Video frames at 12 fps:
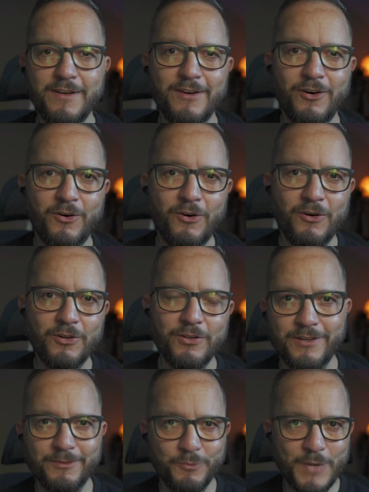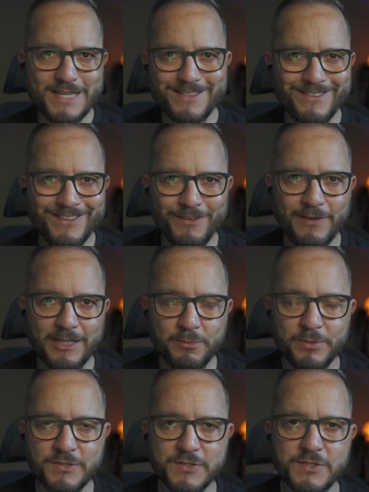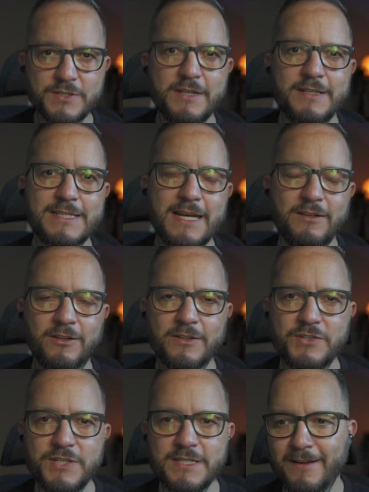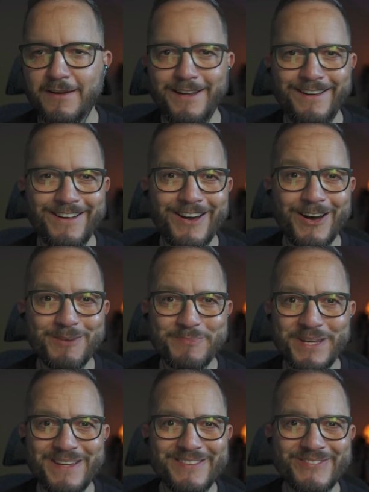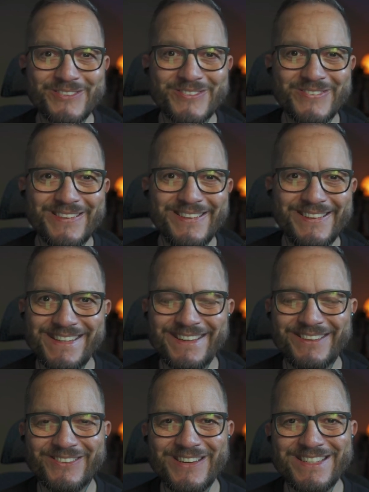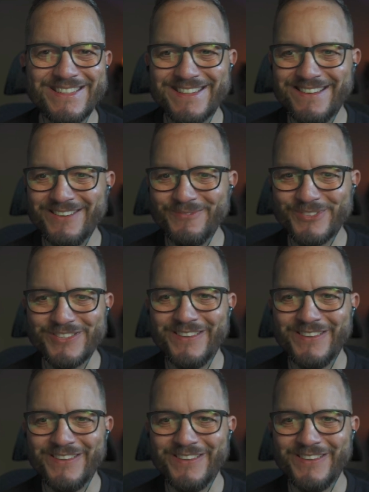all of Western developers' technologies in a heartbeat. It was crazy times.